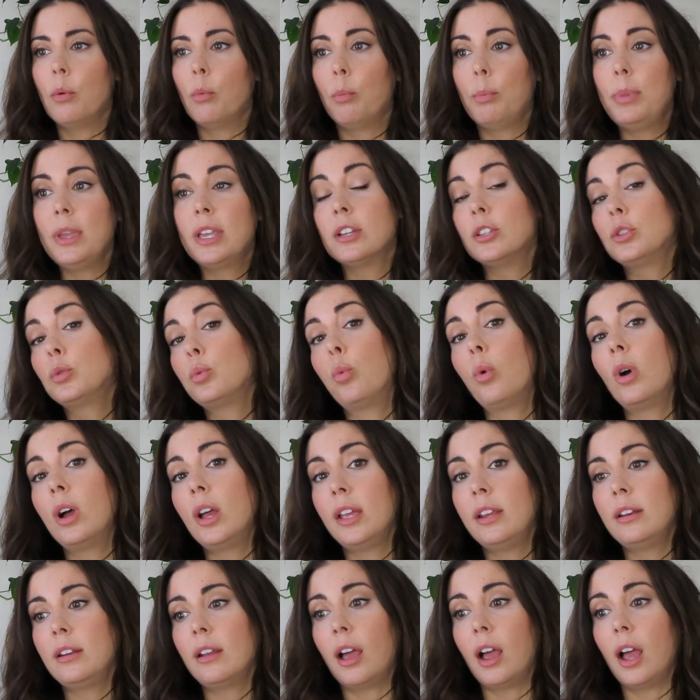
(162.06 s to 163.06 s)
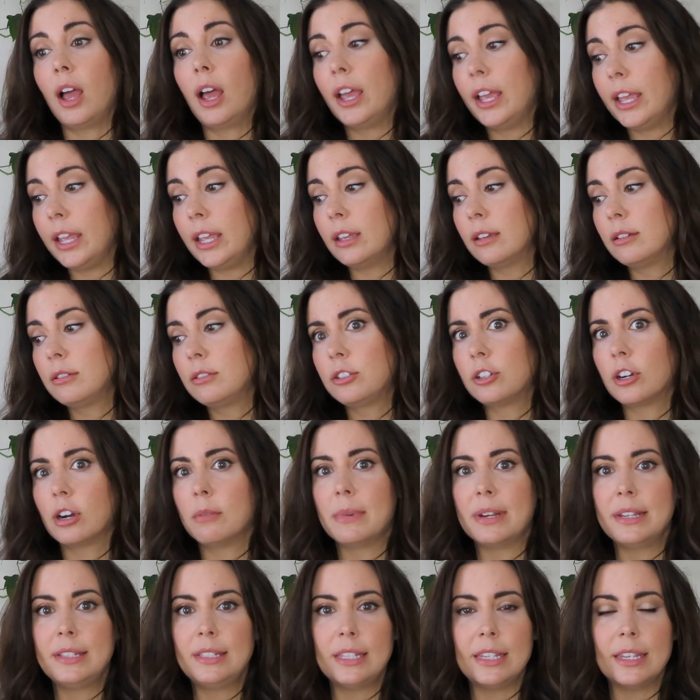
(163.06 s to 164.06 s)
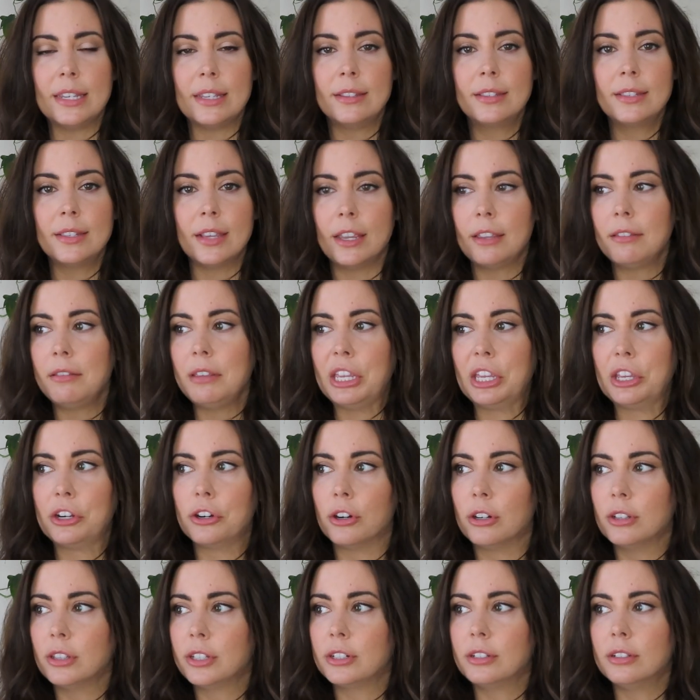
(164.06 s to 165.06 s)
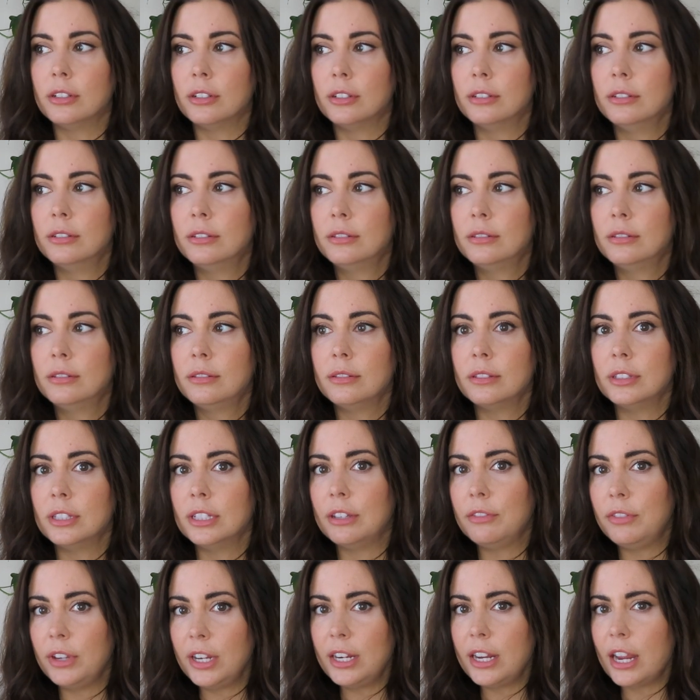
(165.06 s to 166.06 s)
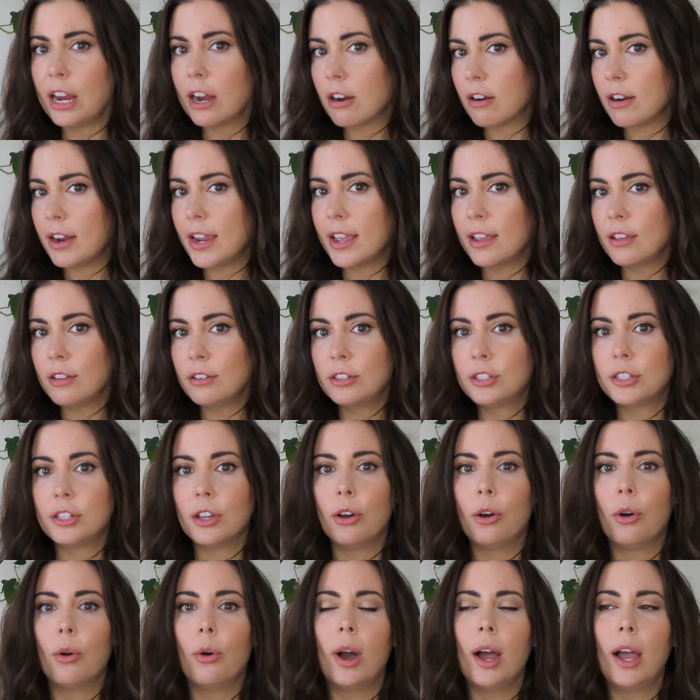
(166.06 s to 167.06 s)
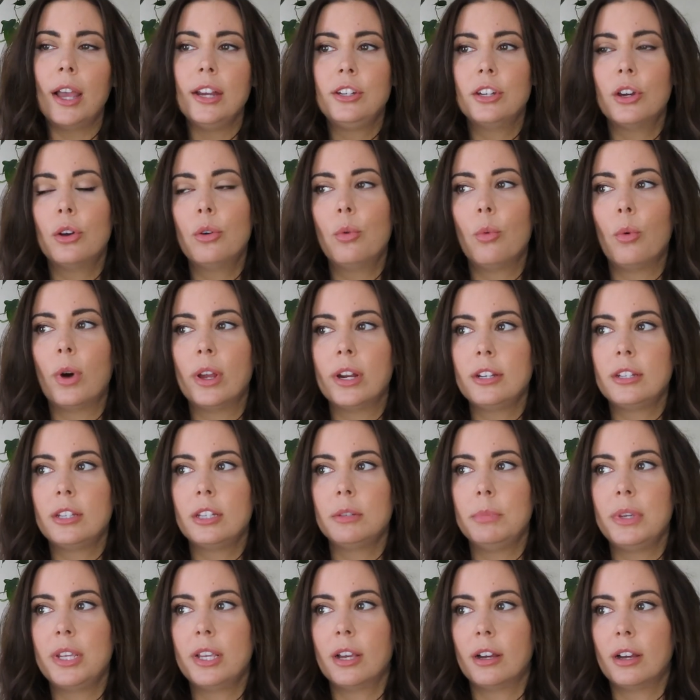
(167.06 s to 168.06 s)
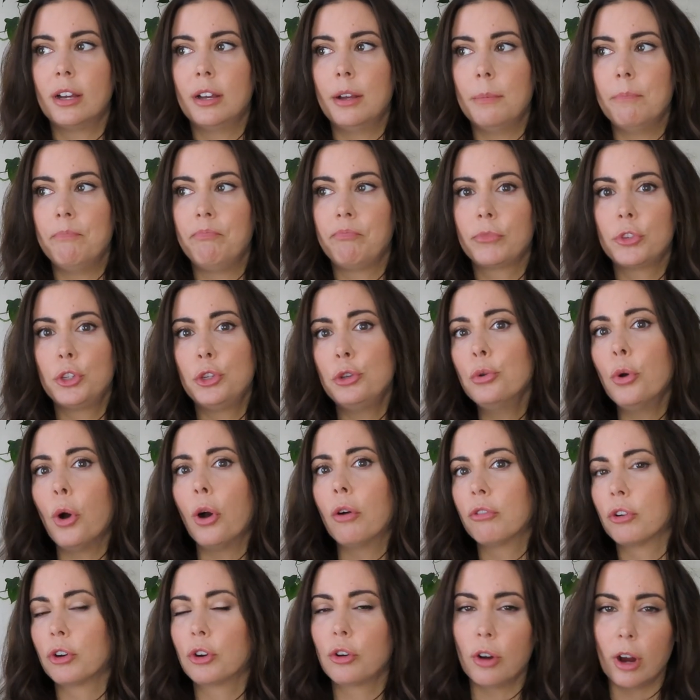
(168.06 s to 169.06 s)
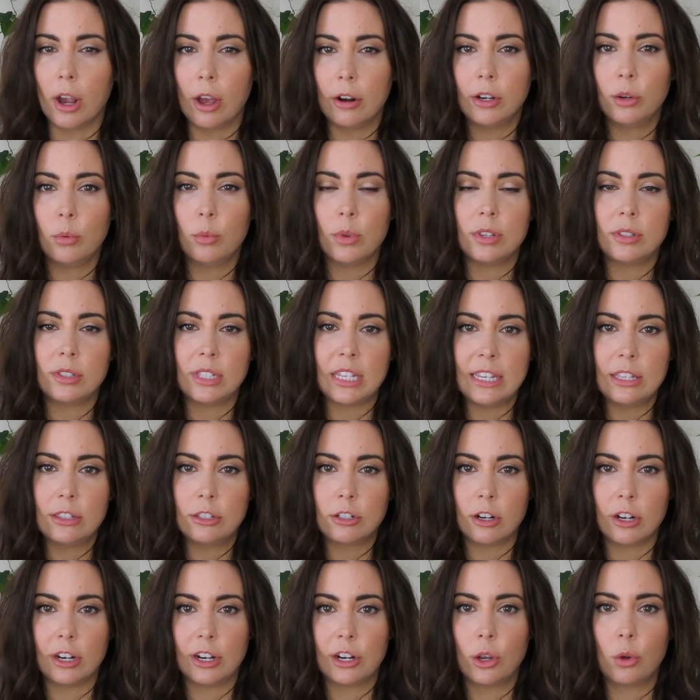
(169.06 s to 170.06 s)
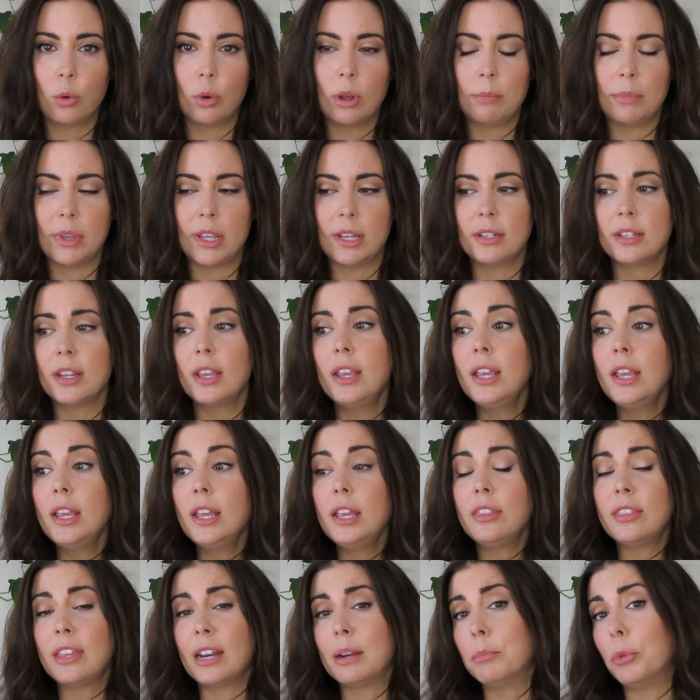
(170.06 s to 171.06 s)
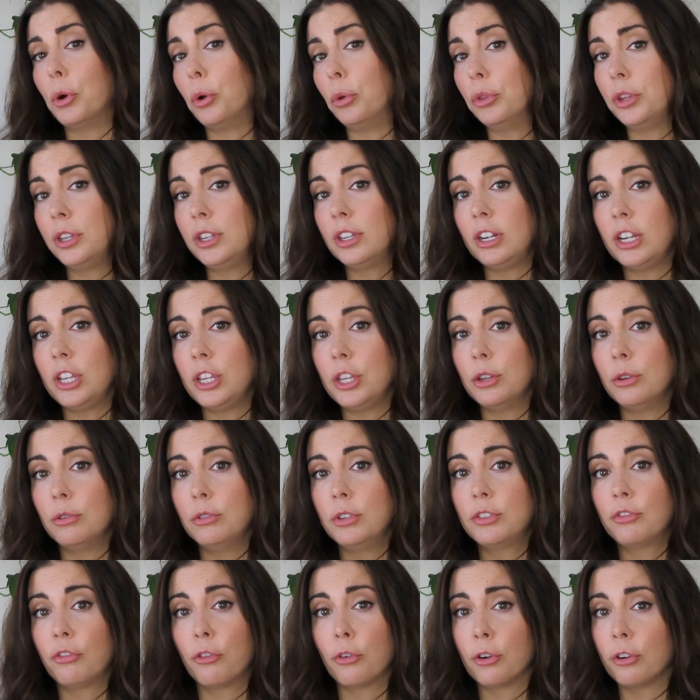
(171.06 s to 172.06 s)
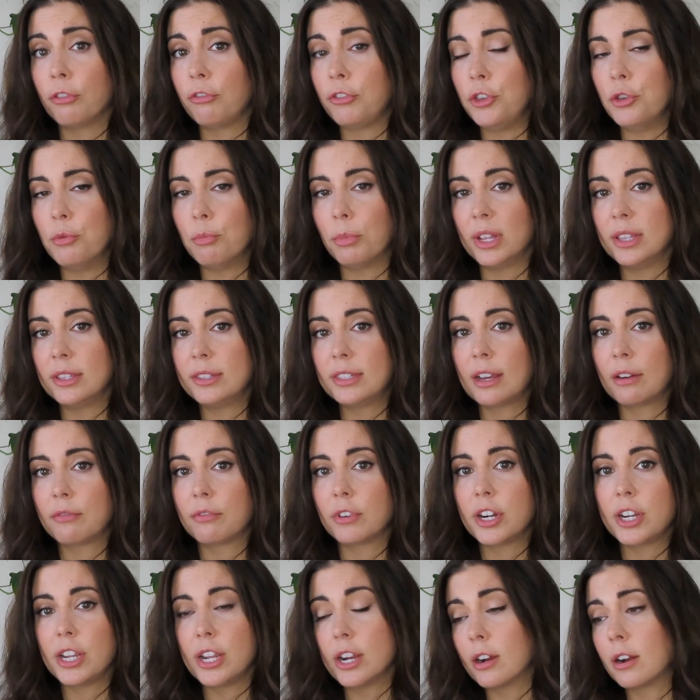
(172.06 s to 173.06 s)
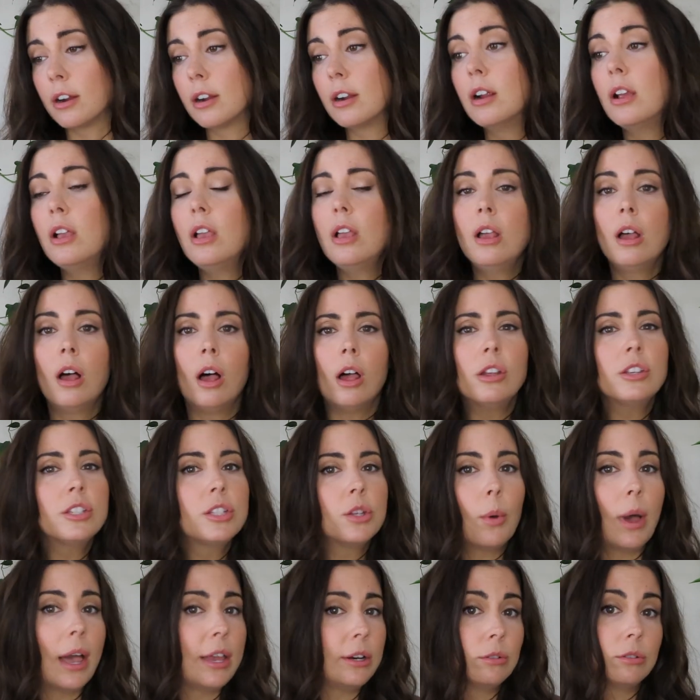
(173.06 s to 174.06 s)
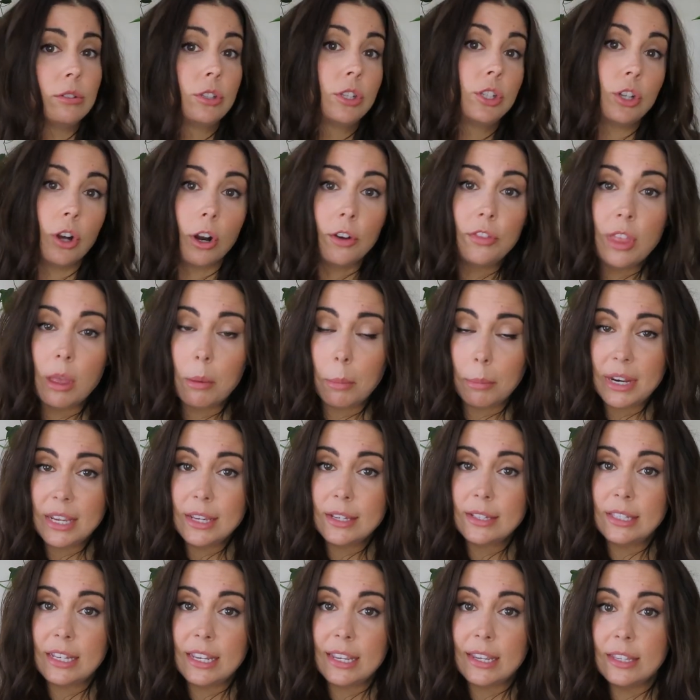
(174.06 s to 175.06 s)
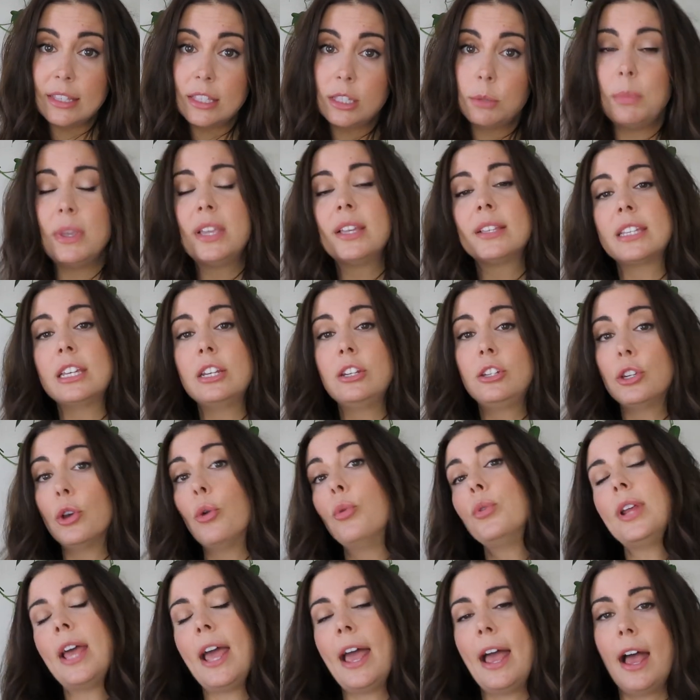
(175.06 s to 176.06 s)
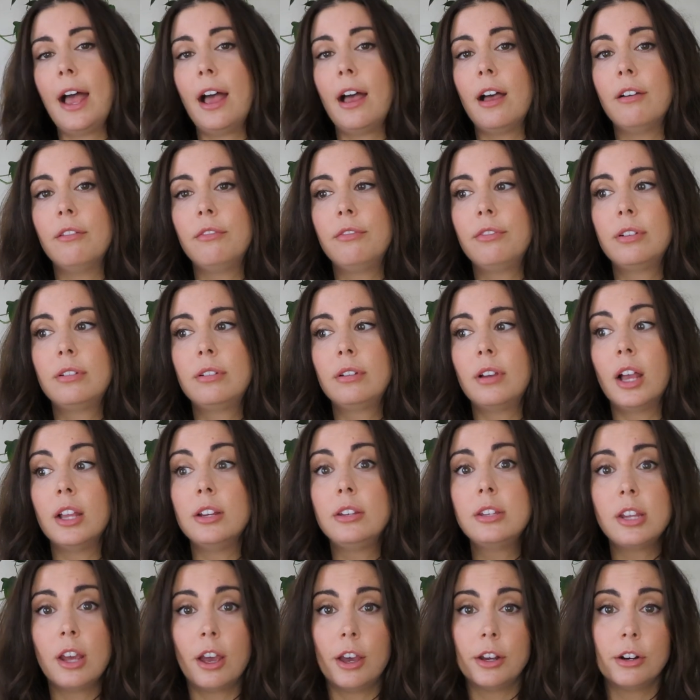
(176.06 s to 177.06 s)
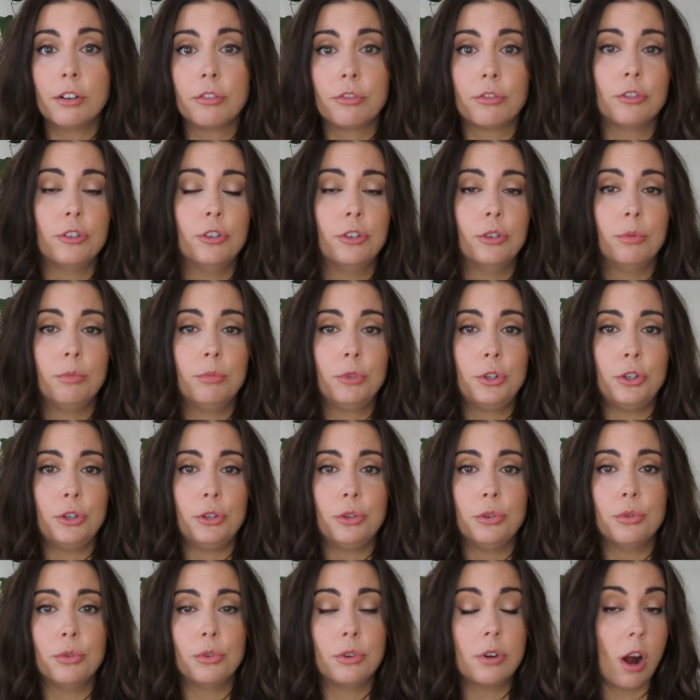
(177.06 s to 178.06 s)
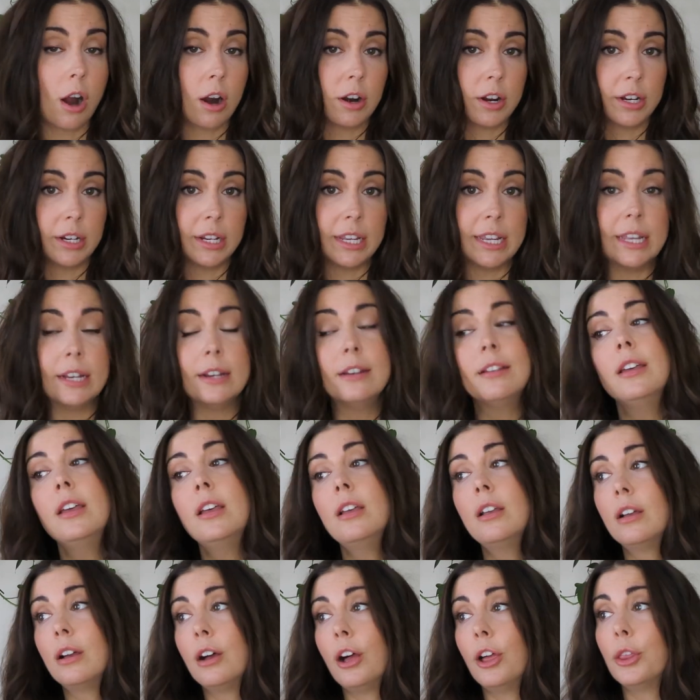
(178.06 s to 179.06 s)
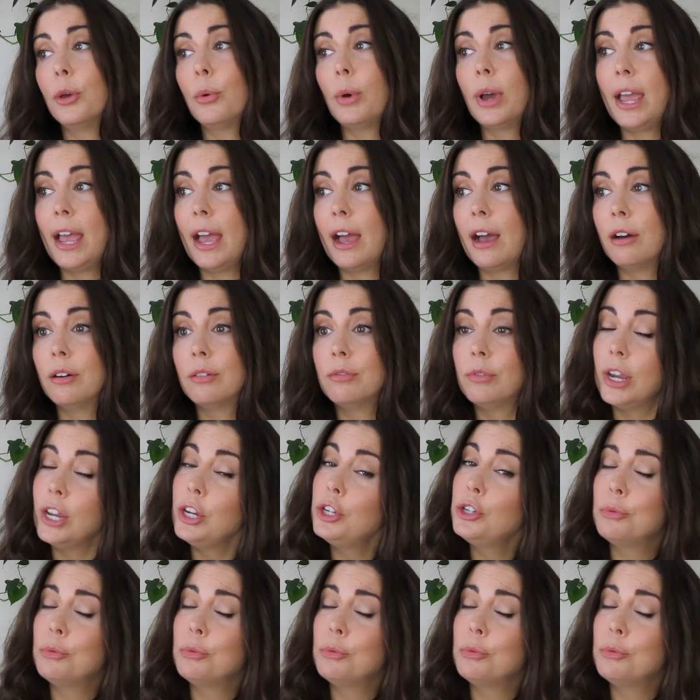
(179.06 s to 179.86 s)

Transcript: because one, I start my seeds like in our little living area, so I don't want it to become too overcrowded with seed starting equipment that I'm only going to use for a few months every year. Also, I don't start that many seeds because I don't have a ton of room to garden in, although I have way